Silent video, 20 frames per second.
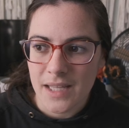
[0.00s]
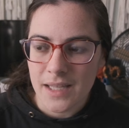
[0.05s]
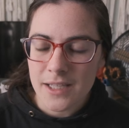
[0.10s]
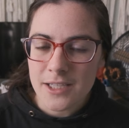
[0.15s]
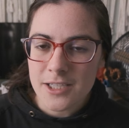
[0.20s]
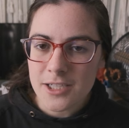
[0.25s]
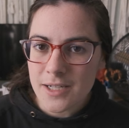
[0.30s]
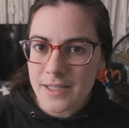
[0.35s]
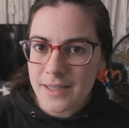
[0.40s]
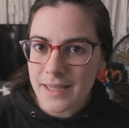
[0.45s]

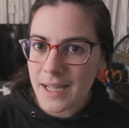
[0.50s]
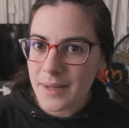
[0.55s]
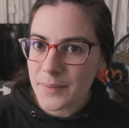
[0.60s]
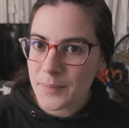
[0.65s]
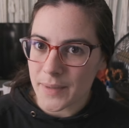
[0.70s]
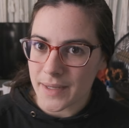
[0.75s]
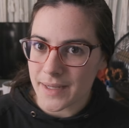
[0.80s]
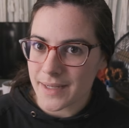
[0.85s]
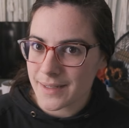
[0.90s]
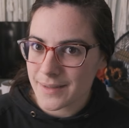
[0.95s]
It's not that
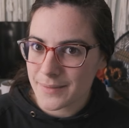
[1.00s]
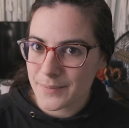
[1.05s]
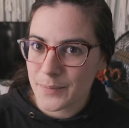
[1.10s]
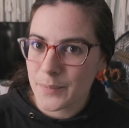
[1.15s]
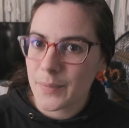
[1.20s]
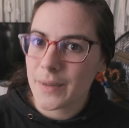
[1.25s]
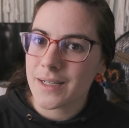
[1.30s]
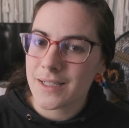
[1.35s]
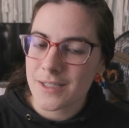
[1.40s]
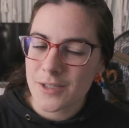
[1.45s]
big,
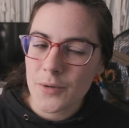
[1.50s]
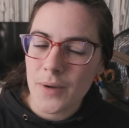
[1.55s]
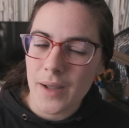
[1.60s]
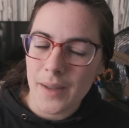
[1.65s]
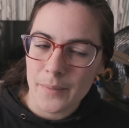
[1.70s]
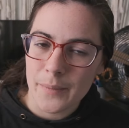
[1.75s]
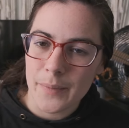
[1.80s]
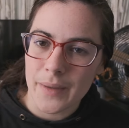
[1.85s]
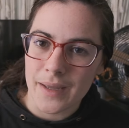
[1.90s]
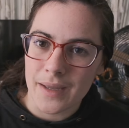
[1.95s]
but it's
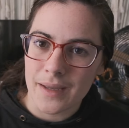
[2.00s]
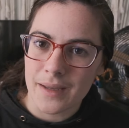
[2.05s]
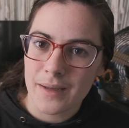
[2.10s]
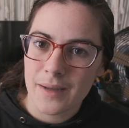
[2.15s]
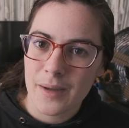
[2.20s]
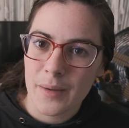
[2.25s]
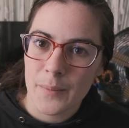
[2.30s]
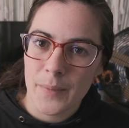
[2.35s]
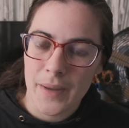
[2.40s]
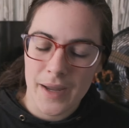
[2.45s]
quite big
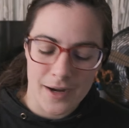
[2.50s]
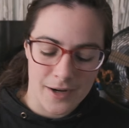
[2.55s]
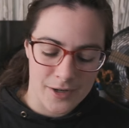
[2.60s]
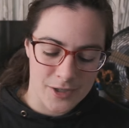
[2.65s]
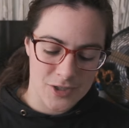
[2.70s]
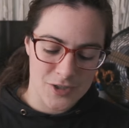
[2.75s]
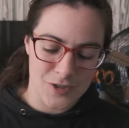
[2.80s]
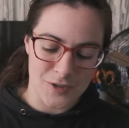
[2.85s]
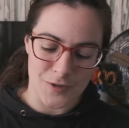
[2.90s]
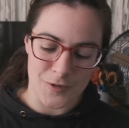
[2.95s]

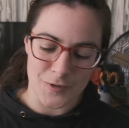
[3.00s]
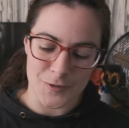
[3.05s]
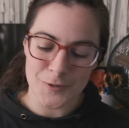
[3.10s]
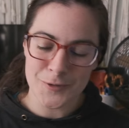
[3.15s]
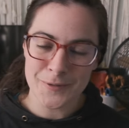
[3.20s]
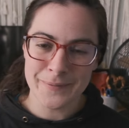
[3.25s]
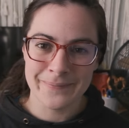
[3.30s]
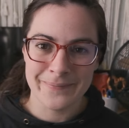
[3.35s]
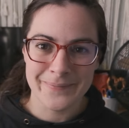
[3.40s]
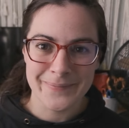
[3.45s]
compared to